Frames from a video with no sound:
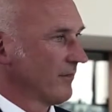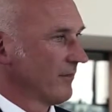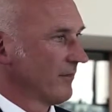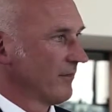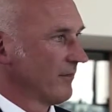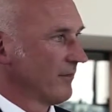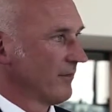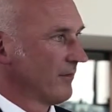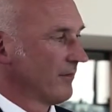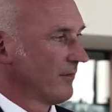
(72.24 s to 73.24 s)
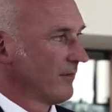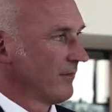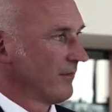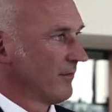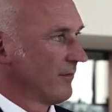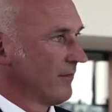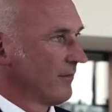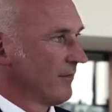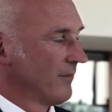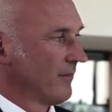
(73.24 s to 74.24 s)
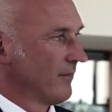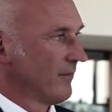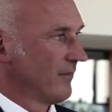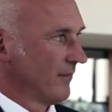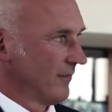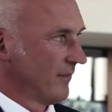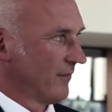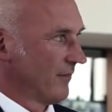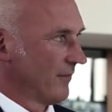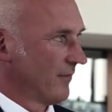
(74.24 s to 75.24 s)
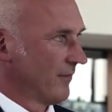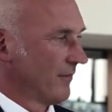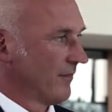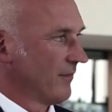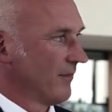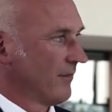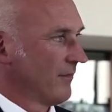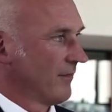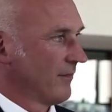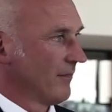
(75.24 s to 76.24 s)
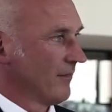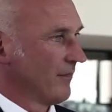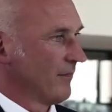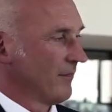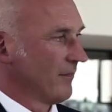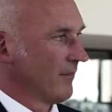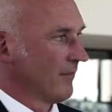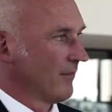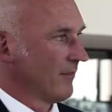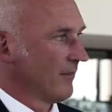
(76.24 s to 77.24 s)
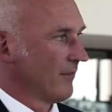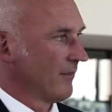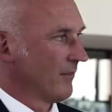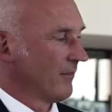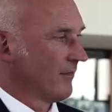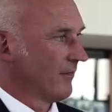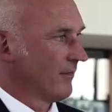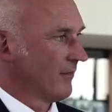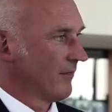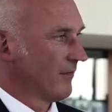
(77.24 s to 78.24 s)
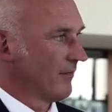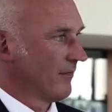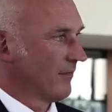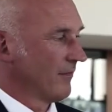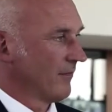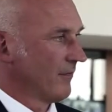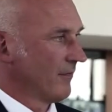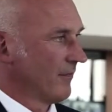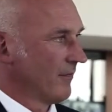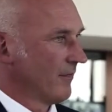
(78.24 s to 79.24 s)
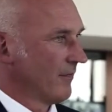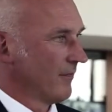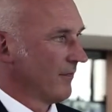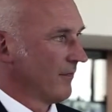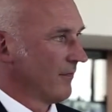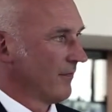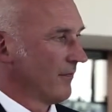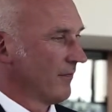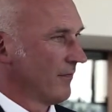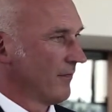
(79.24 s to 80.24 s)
This person isn't speaking.